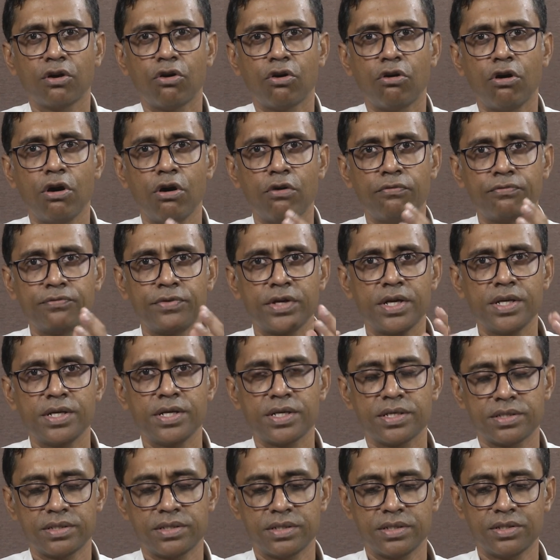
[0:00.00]
of
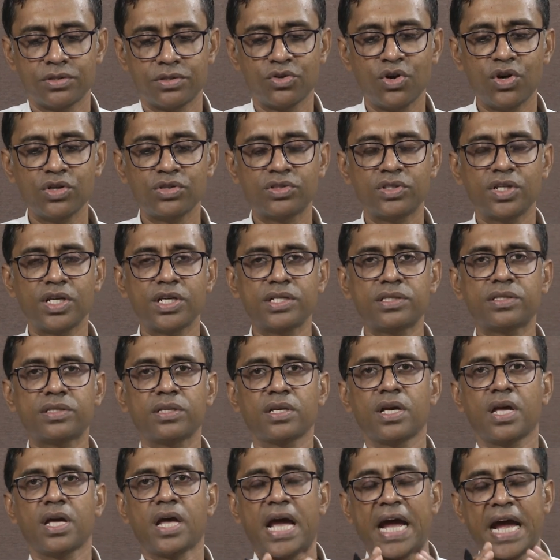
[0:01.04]
various resources
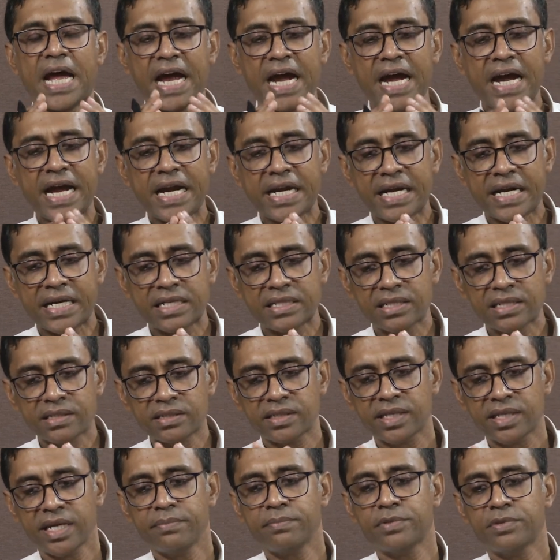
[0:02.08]
and at the
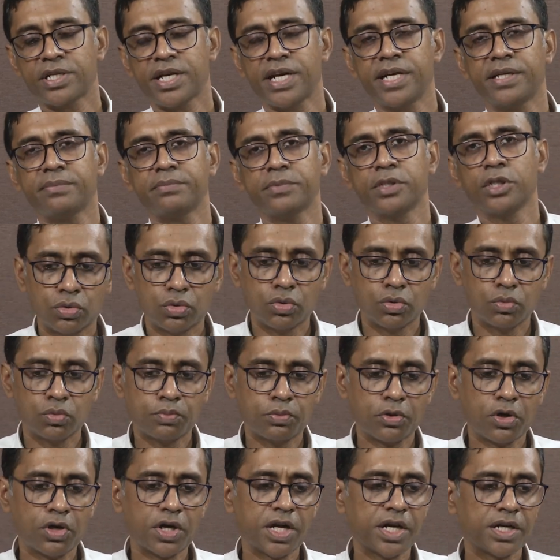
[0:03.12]
same time to
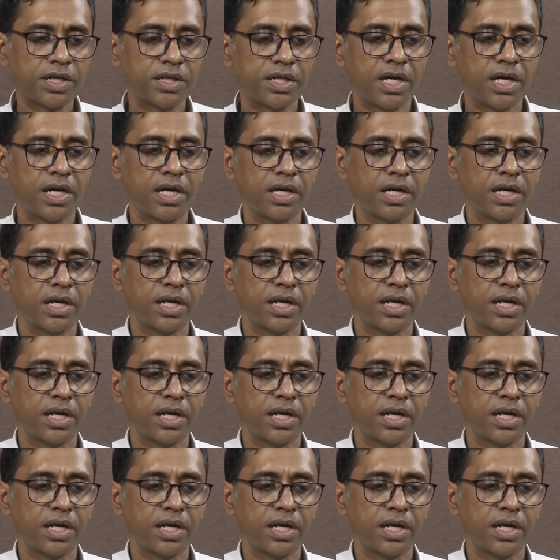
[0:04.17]
protect the